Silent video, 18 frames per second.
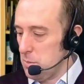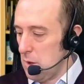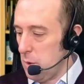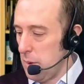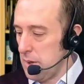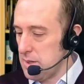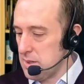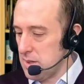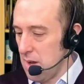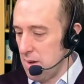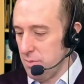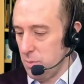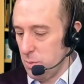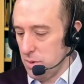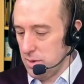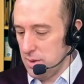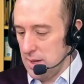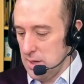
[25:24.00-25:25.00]
Great stuff.
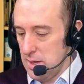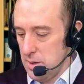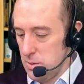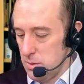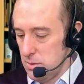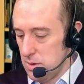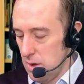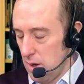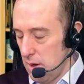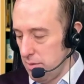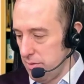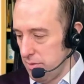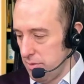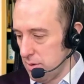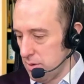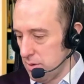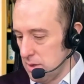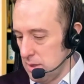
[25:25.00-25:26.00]
Well, thank you, Todd,
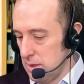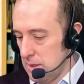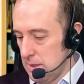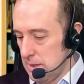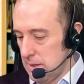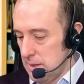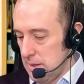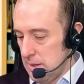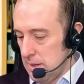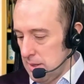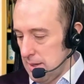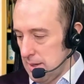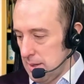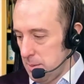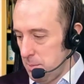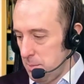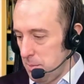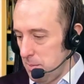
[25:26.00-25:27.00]
for
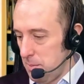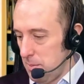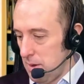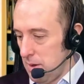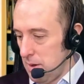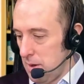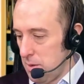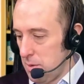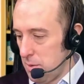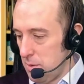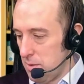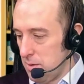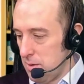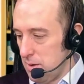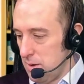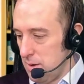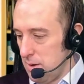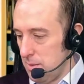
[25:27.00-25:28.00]
um, another,
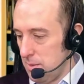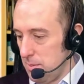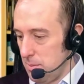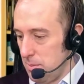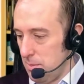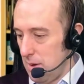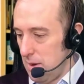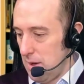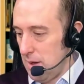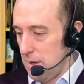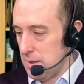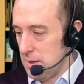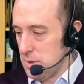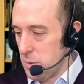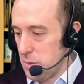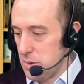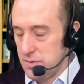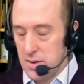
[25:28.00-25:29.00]
um, as
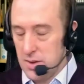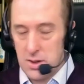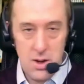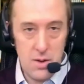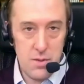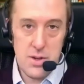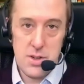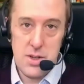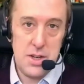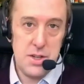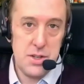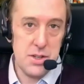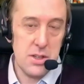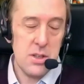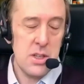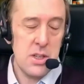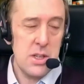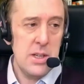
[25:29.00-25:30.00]
always, fun
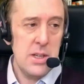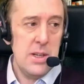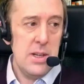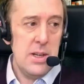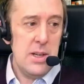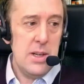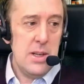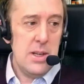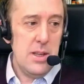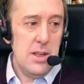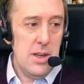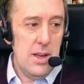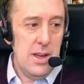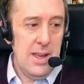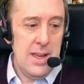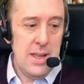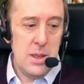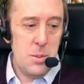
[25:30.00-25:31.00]
conversation.
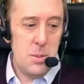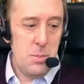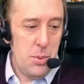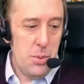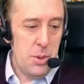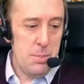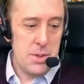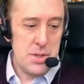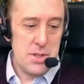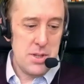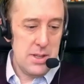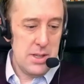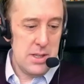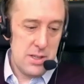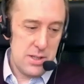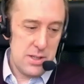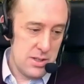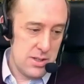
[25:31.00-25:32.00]
Again, the purpose of
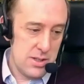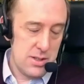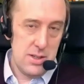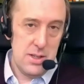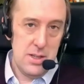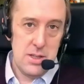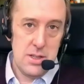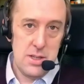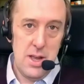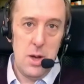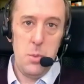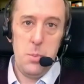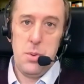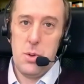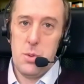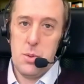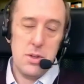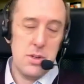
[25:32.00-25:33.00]
this is, is to help
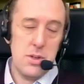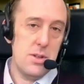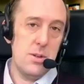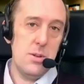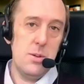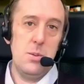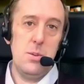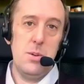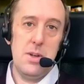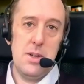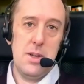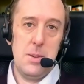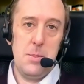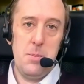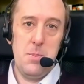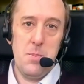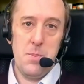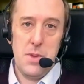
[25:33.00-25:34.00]
you and to,
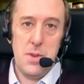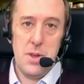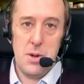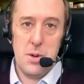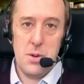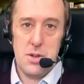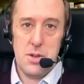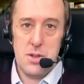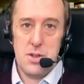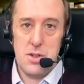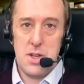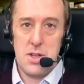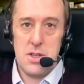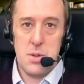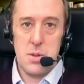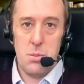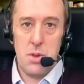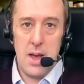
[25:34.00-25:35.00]
um, you know, to shed
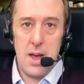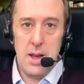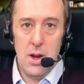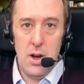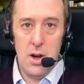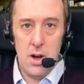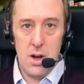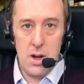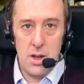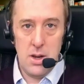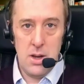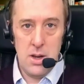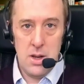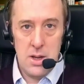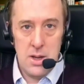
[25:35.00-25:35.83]
some light on